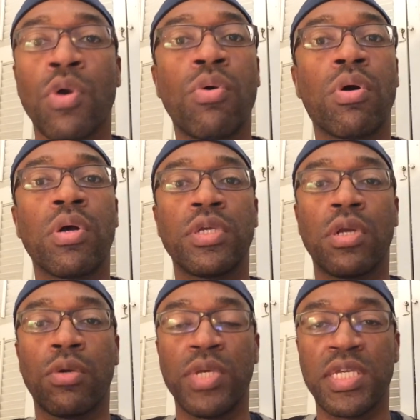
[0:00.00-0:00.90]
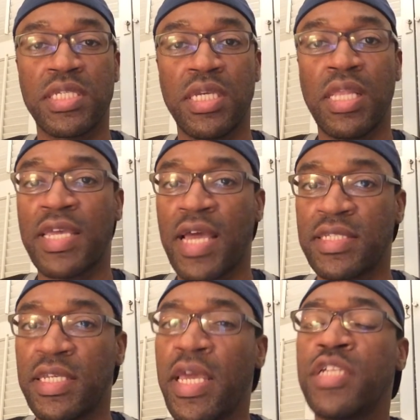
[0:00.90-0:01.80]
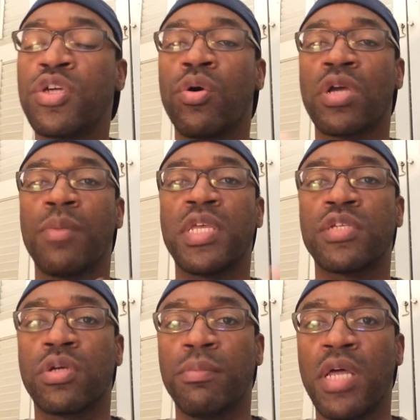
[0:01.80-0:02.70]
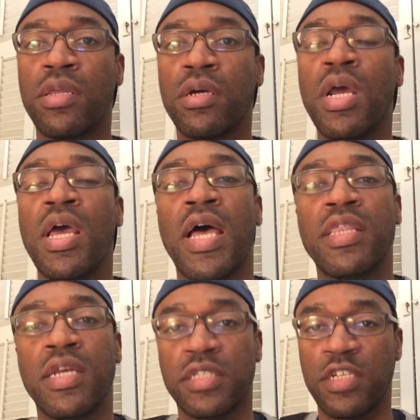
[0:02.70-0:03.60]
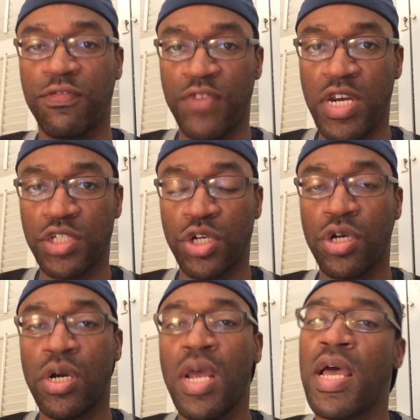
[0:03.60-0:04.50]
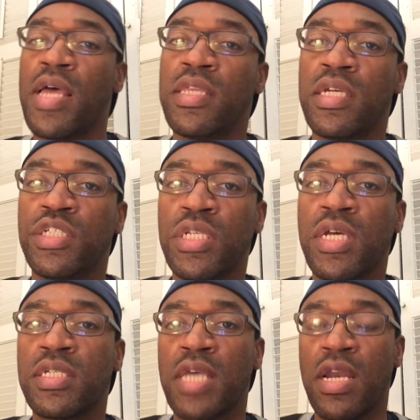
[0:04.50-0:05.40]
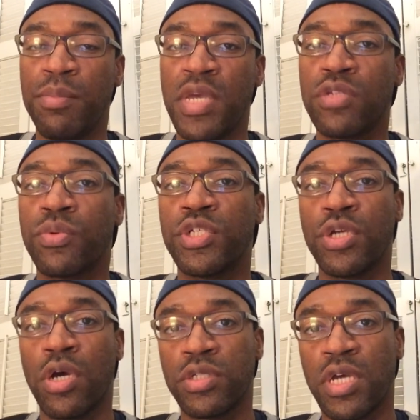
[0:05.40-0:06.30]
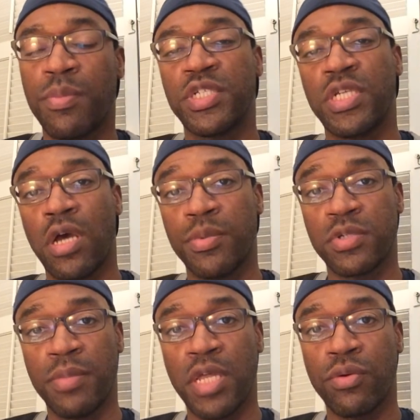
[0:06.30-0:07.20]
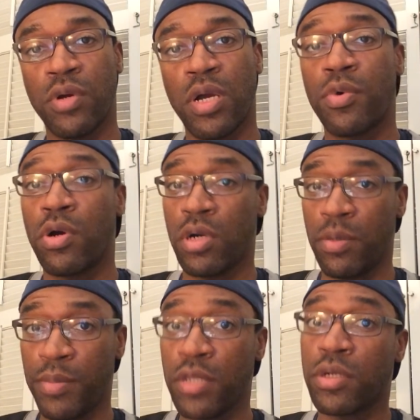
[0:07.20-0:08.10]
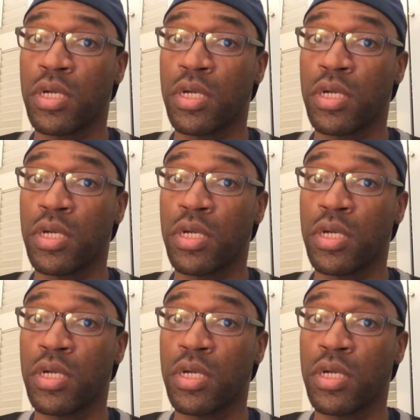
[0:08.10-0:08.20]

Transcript: Or, you know, we could see like Cassie Cage going up against her mother, and then it says finish her, and then she does and amends where she goes up and she helps her mother up, or her mother